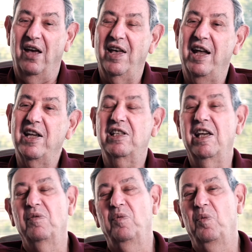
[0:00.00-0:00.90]
and that is
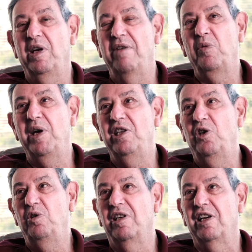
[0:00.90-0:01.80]
that whenever we
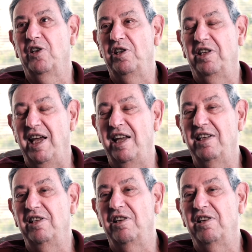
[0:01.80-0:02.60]
do a good deed,